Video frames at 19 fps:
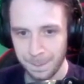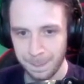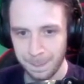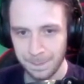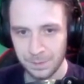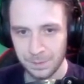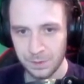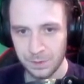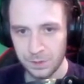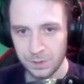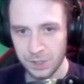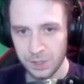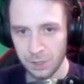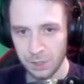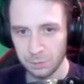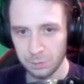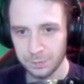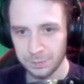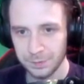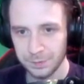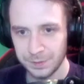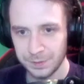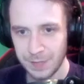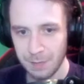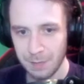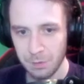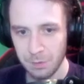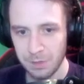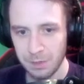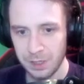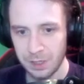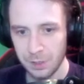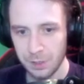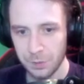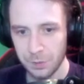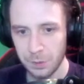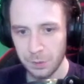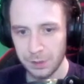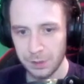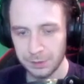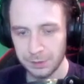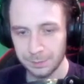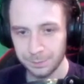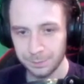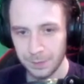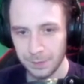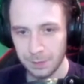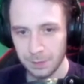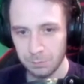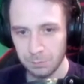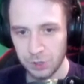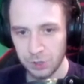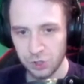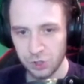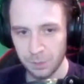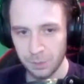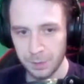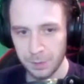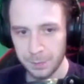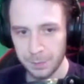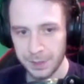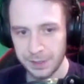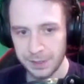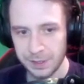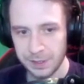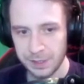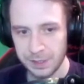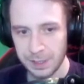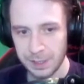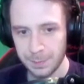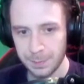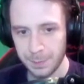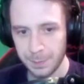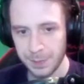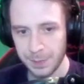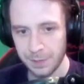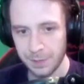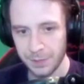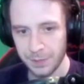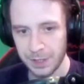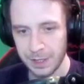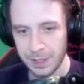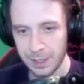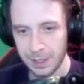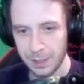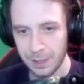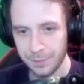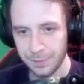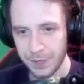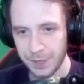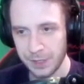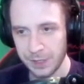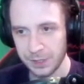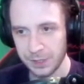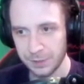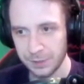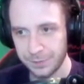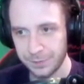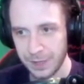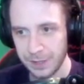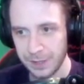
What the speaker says: So, now we're in the overworld. We jump up here to skip a bit of a phase on the fight,